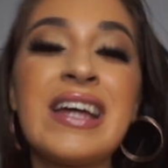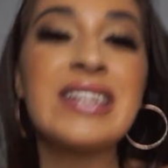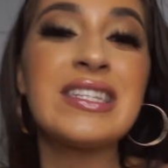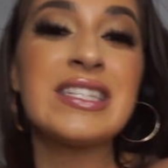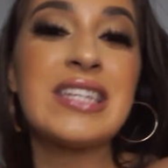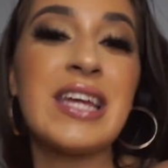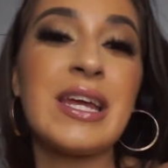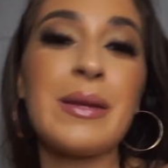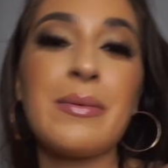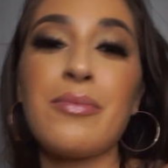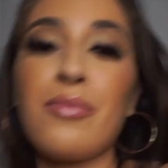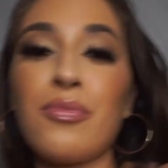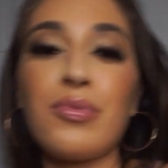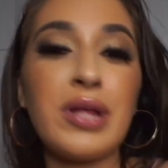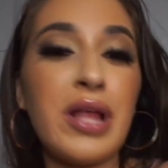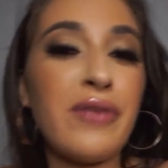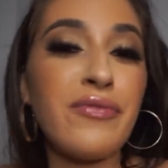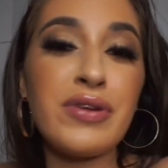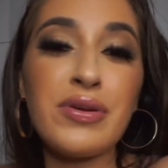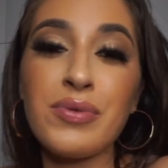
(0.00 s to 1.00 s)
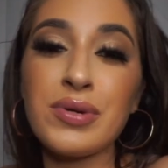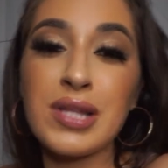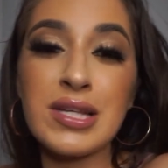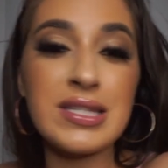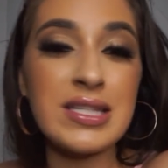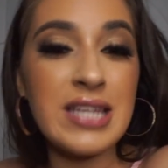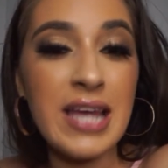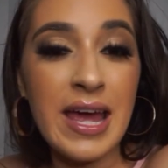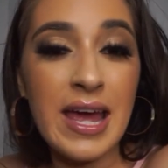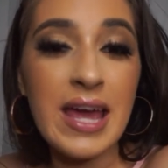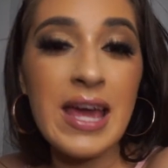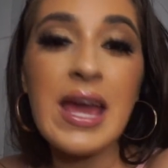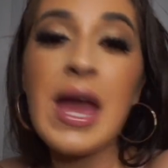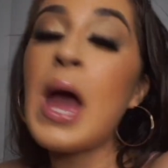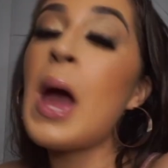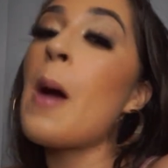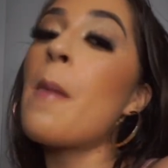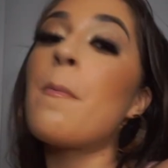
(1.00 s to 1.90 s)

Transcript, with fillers: team whatever you want to say.